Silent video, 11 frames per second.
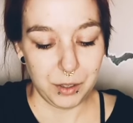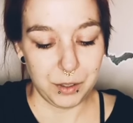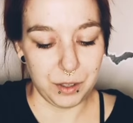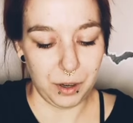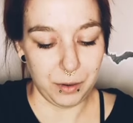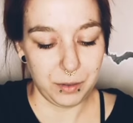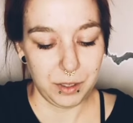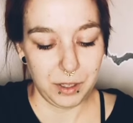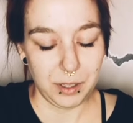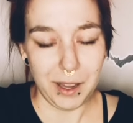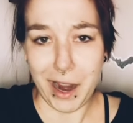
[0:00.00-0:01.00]
So
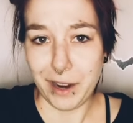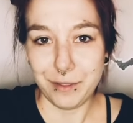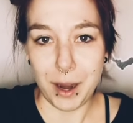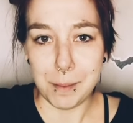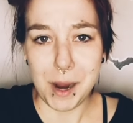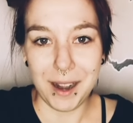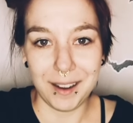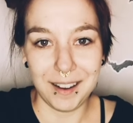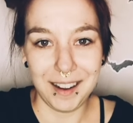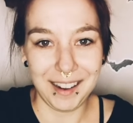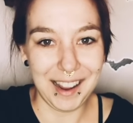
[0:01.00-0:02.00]
yeah, vampire,
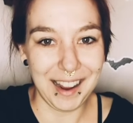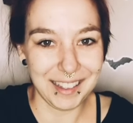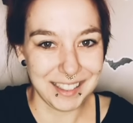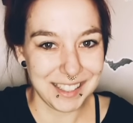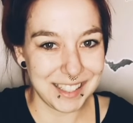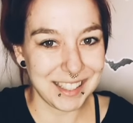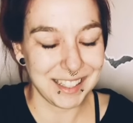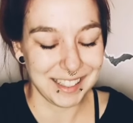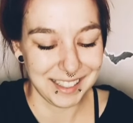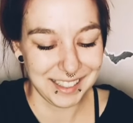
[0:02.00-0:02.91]
I guess.